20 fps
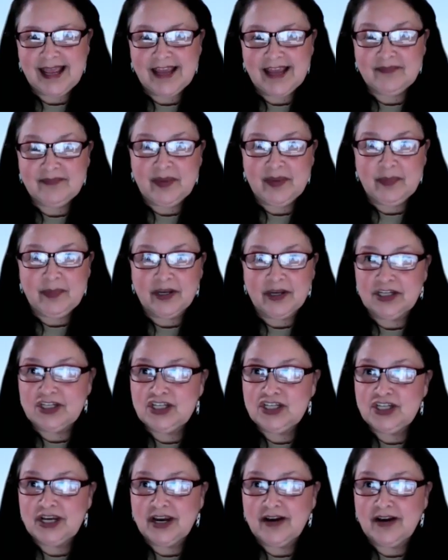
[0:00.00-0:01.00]
If people can
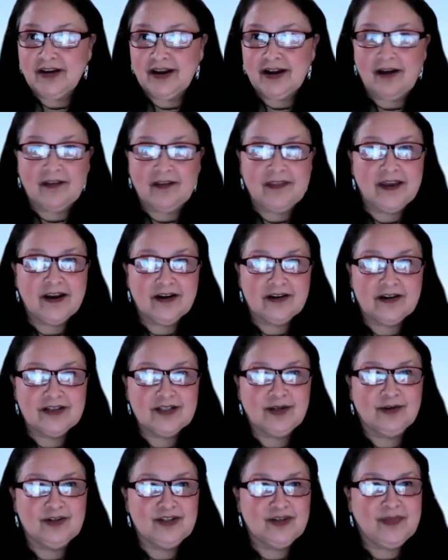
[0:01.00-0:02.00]
share it on their
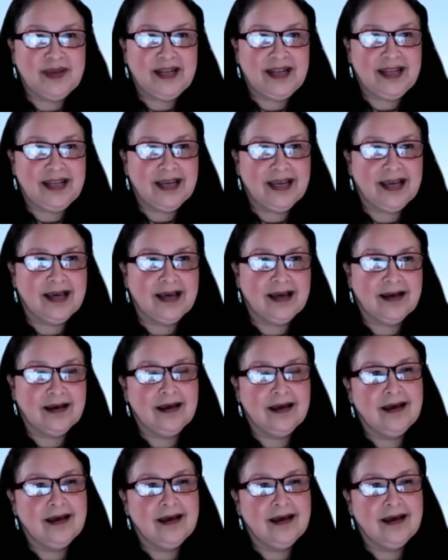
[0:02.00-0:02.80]
social media,